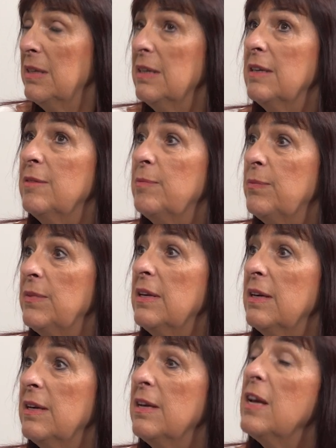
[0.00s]

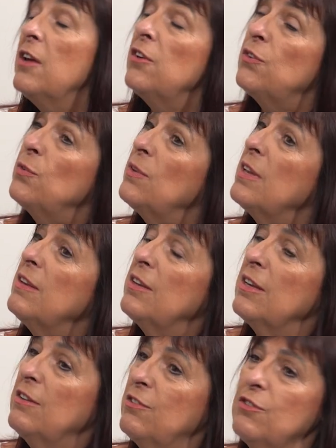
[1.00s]
So
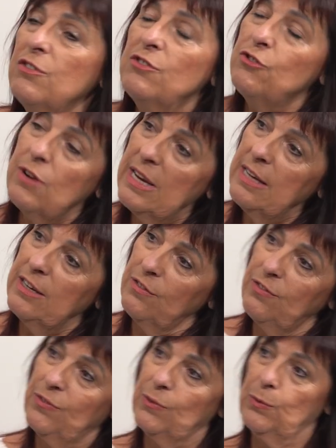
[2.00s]
the
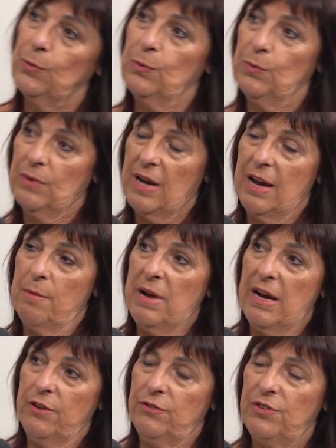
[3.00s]
training for
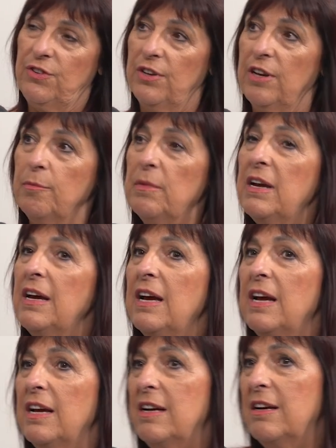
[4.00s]
Hydrotherm,
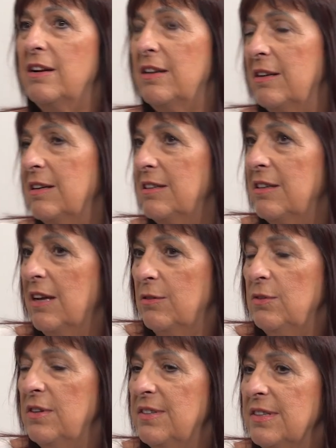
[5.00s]
I
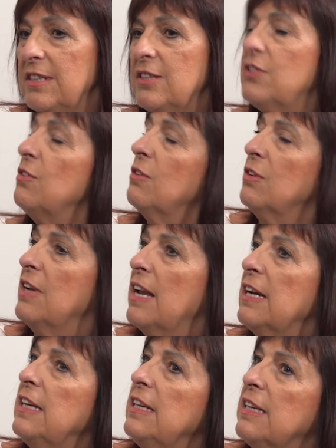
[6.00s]
know you said it's
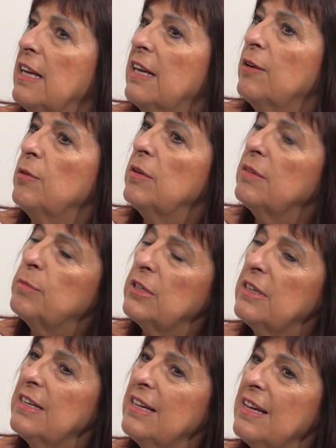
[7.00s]
online now,
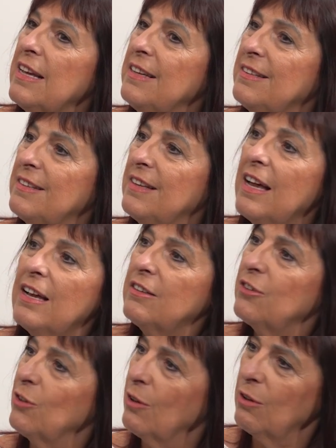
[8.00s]
but is that
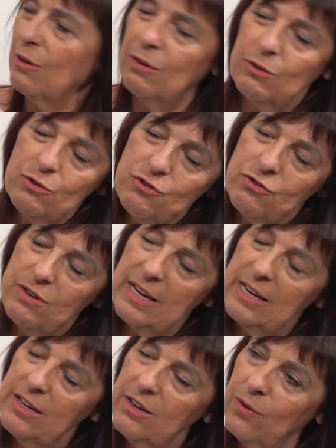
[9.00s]
a long
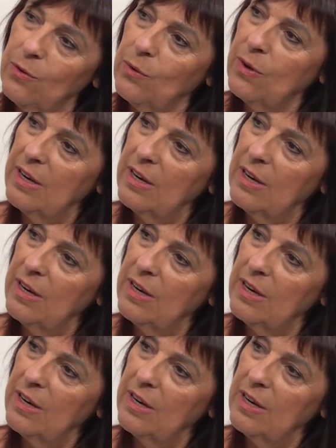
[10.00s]
training or?